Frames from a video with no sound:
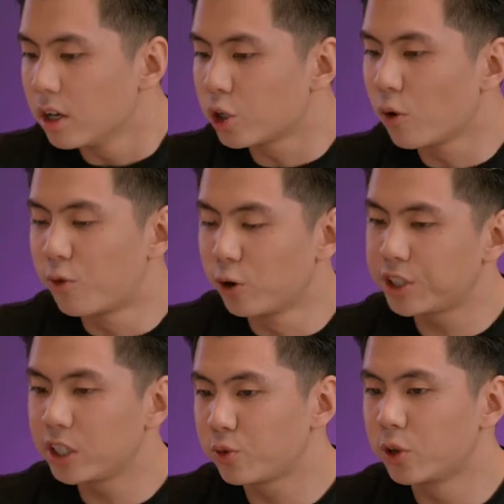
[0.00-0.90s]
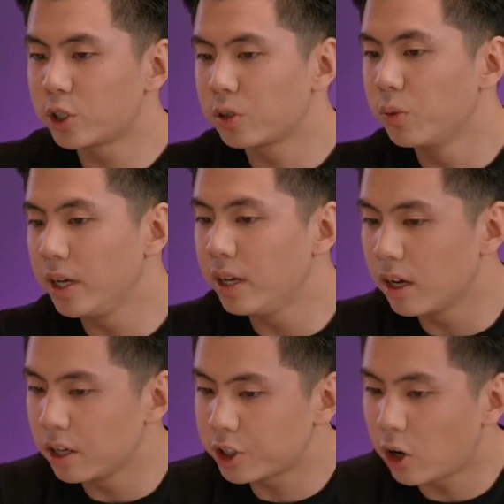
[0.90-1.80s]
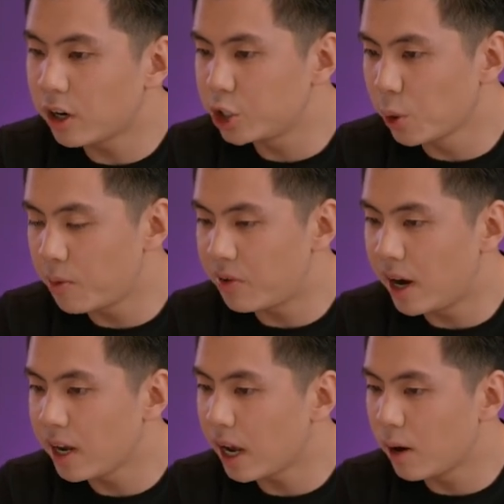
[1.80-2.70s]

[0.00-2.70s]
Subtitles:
So first things first, we start in Shopify